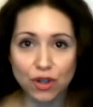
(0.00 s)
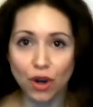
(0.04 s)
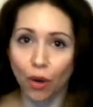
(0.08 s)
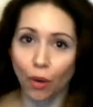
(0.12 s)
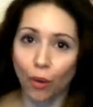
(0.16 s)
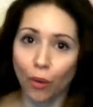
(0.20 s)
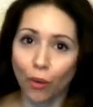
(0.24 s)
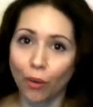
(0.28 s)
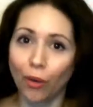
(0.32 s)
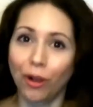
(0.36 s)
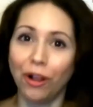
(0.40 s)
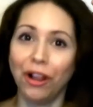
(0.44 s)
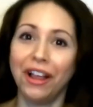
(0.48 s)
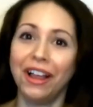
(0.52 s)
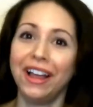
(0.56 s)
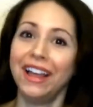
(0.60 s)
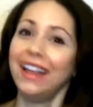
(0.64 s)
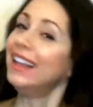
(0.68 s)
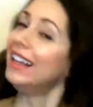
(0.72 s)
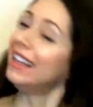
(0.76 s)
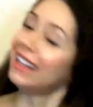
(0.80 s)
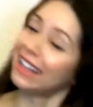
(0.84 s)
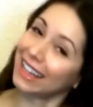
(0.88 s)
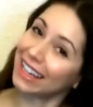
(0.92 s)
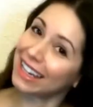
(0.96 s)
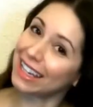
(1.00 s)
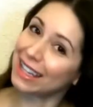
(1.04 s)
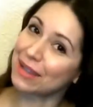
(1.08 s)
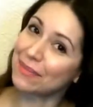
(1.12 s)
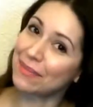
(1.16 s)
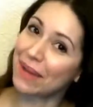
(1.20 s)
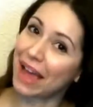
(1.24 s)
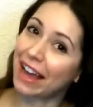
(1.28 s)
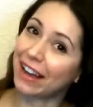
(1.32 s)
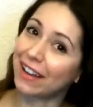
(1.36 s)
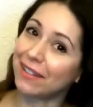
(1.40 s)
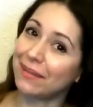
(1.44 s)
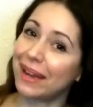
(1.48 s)
hole like in the
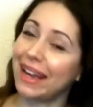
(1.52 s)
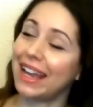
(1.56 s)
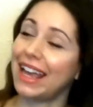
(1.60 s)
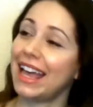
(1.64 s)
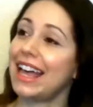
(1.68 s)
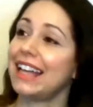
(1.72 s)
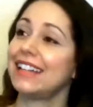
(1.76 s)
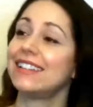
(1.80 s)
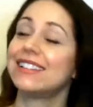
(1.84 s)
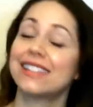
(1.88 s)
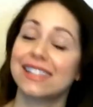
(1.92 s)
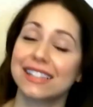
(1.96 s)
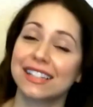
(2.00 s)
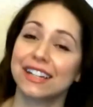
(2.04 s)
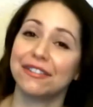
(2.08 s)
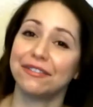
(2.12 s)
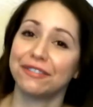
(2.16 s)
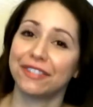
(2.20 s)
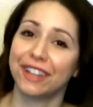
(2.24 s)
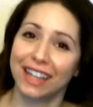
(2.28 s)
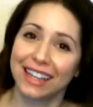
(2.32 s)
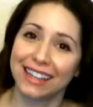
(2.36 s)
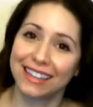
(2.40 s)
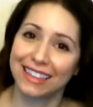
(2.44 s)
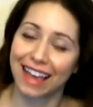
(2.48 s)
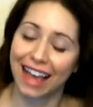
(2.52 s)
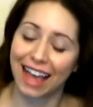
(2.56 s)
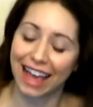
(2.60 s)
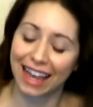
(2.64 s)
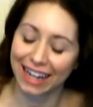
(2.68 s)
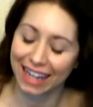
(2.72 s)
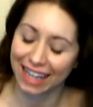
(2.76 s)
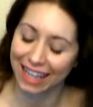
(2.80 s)
back of my head, stuff like that.